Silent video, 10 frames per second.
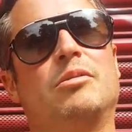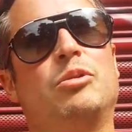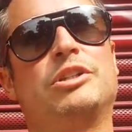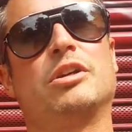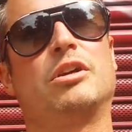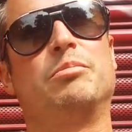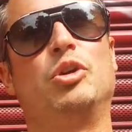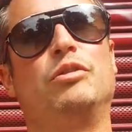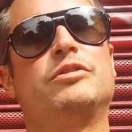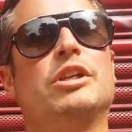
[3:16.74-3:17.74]
I wish I'd have
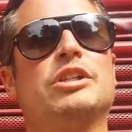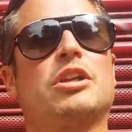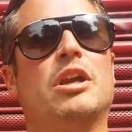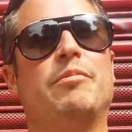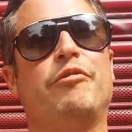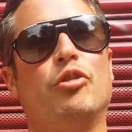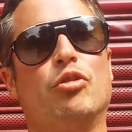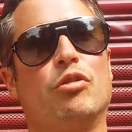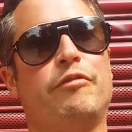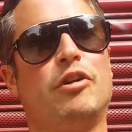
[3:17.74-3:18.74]
moved to this club 4
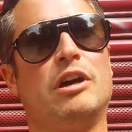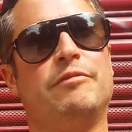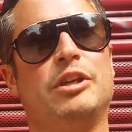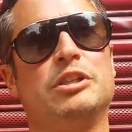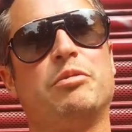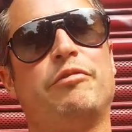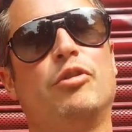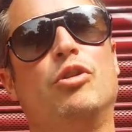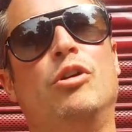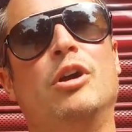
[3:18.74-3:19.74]
or 5 years
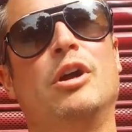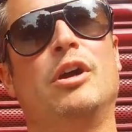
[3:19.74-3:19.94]
before.